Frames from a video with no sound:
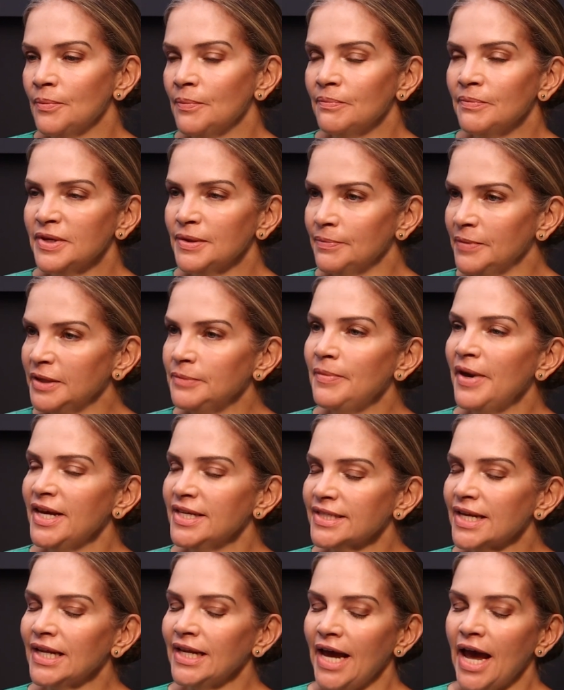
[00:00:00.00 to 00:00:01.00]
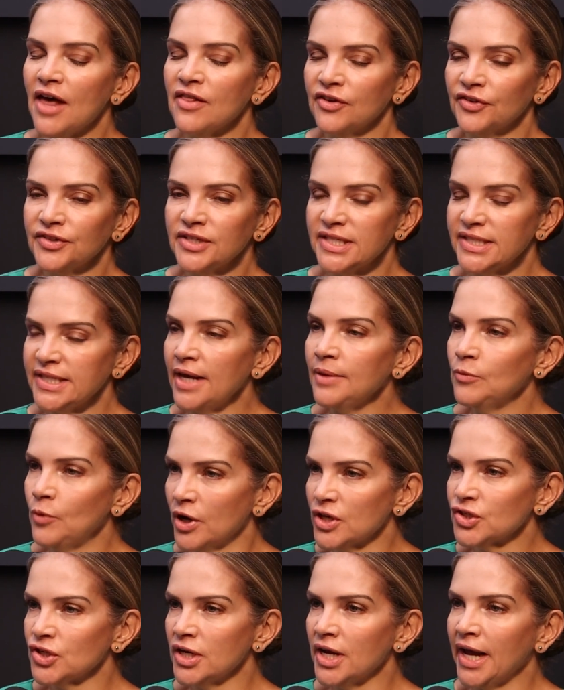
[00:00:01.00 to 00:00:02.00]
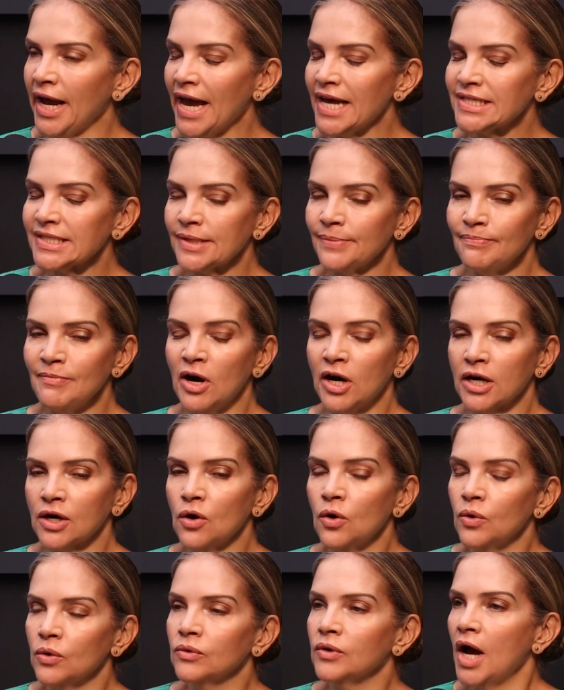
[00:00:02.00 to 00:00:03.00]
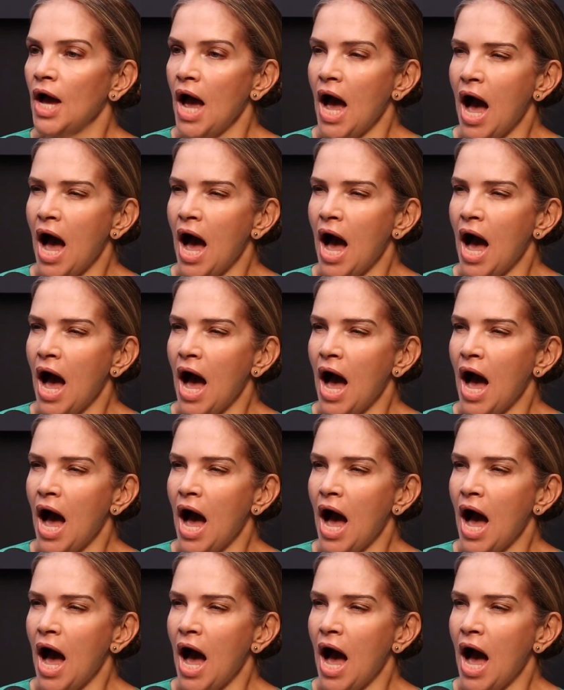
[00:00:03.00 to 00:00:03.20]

But basically, Heather, the same question I asked Marco,